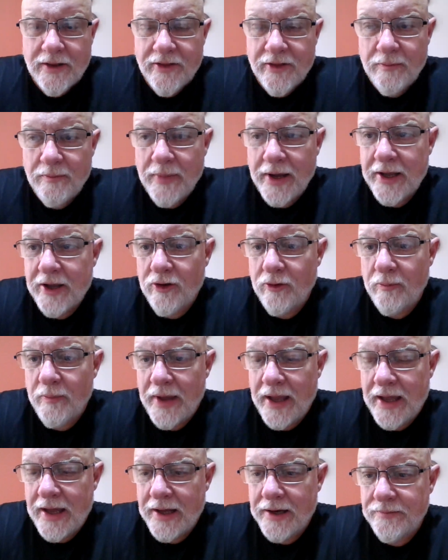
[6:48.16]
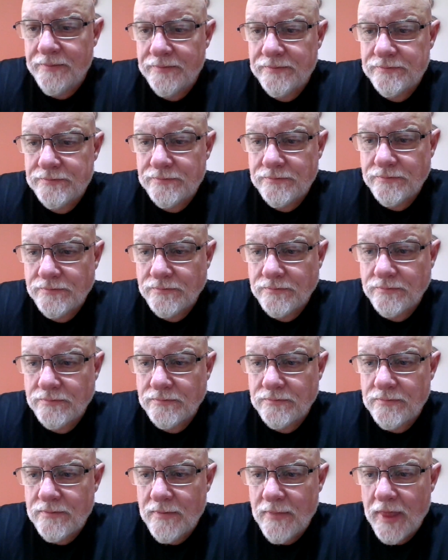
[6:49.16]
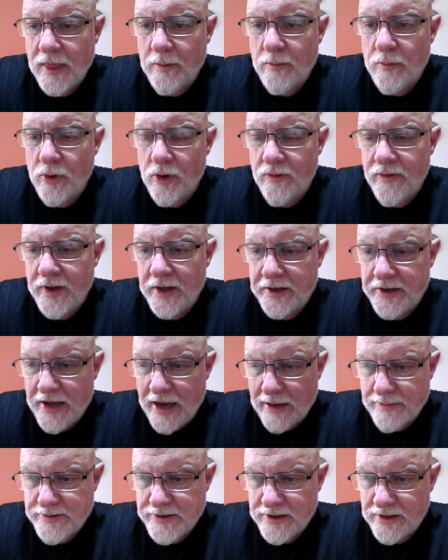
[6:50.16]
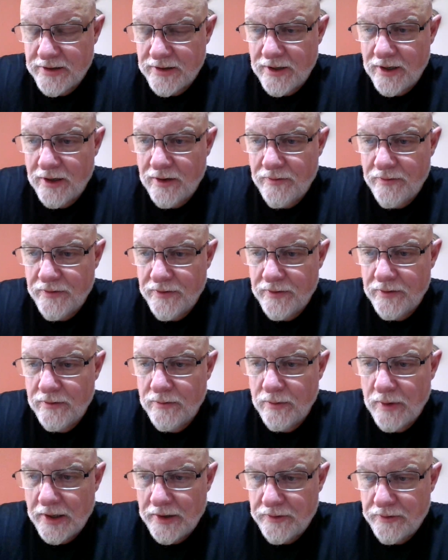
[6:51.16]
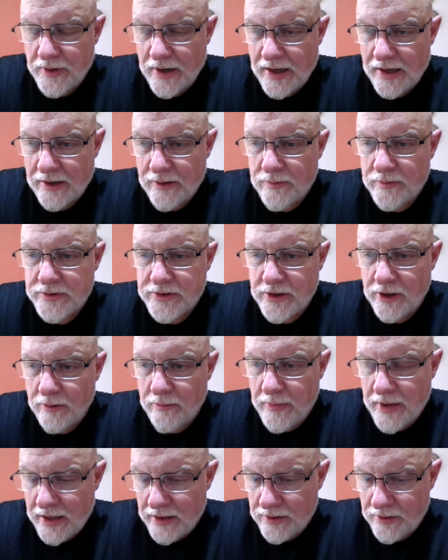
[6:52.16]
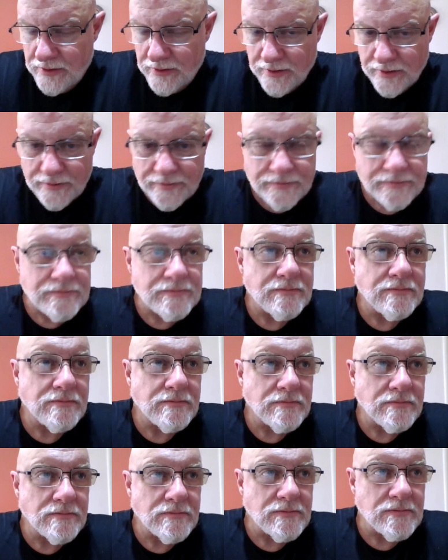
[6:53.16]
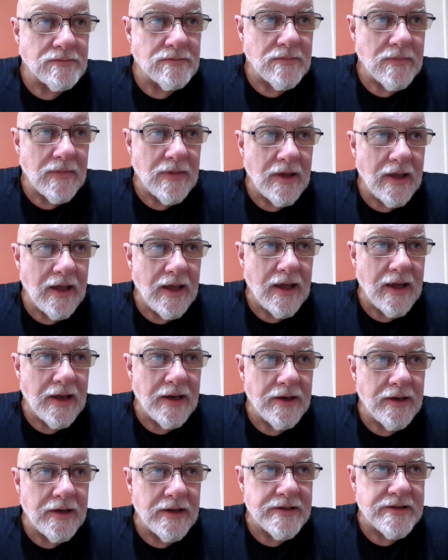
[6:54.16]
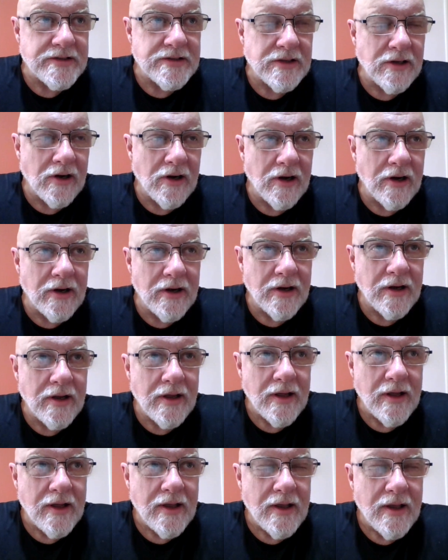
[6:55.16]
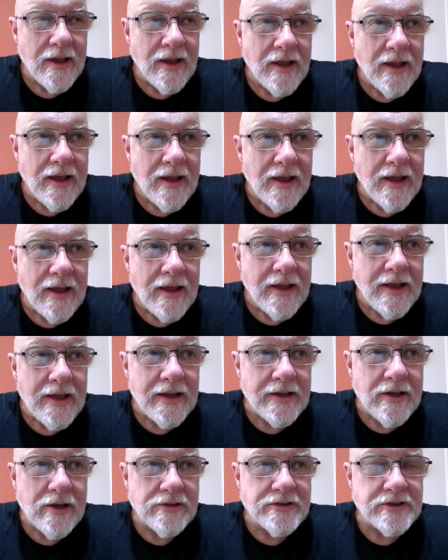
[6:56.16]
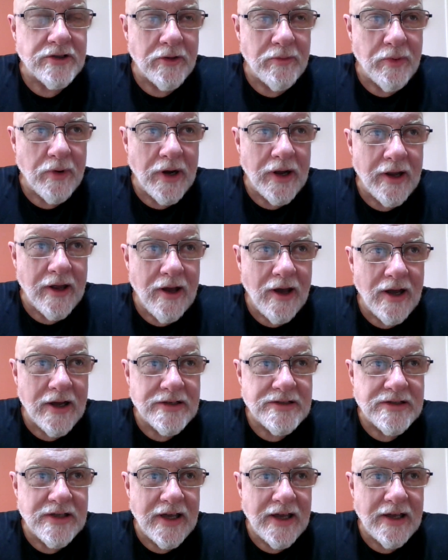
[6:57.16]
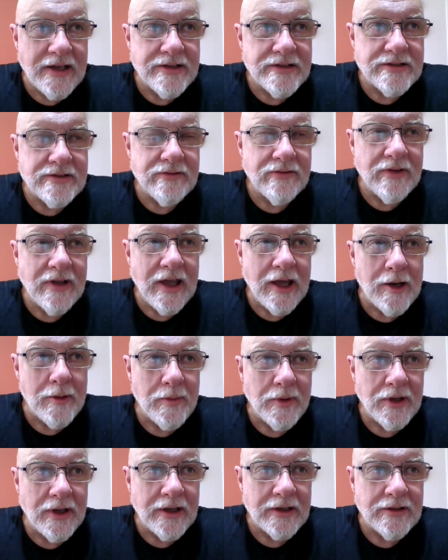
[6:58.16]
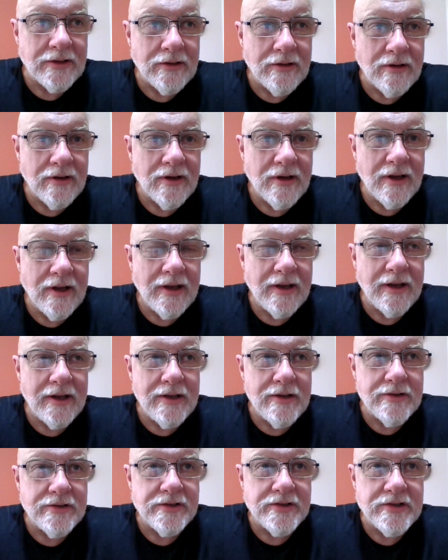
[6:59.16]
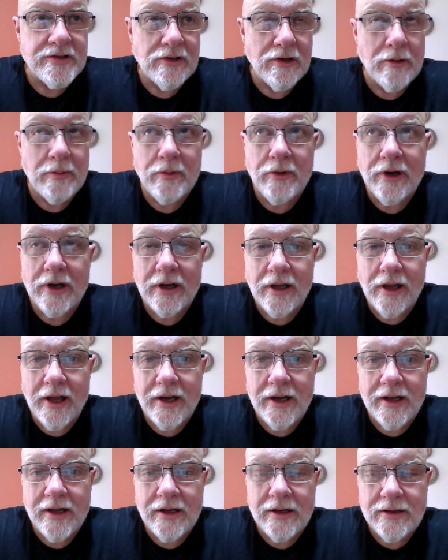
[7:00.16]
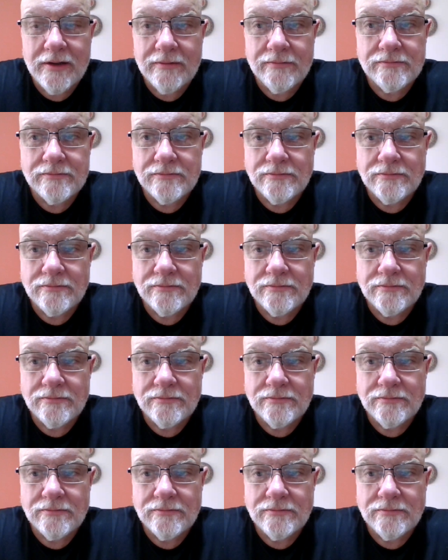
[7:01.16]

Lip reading: Michael Mann movie adaptation of Red Dragon was called Manhunter. And it co-starred Brian Cox as Hannibal Lecter, and it used to show up quite a lot in